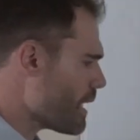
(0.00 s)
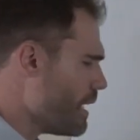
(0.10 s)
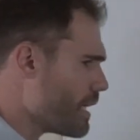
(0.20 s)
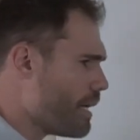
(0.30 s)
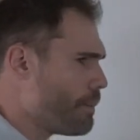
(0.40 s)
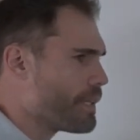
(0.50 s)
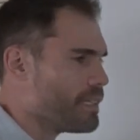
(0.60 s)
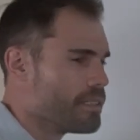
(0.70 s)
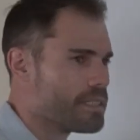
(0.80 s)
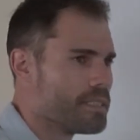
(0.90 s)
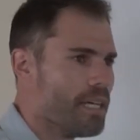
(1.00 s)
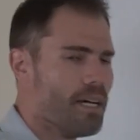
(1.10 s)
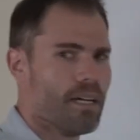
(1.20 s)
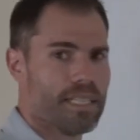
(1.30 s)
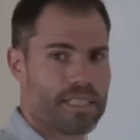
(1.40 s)
A couple that looked
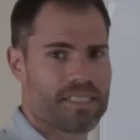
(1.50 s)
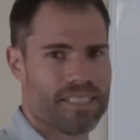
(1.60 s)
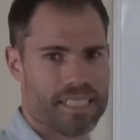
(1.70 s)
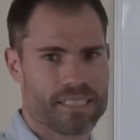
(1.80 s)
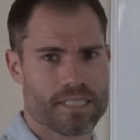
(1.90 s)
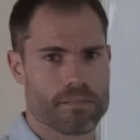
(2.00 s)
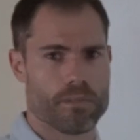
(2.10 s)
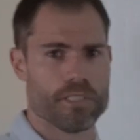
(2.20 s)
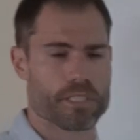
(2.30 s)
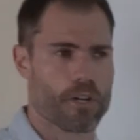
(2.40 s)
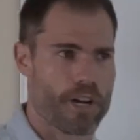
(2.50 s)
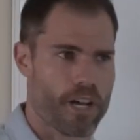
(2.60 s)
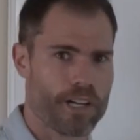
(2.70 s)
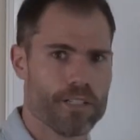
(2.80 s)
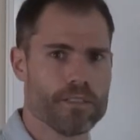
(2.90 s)
at least decent was
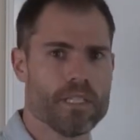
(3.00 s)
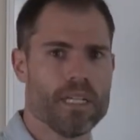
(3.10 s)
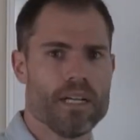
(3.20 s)
Cardano.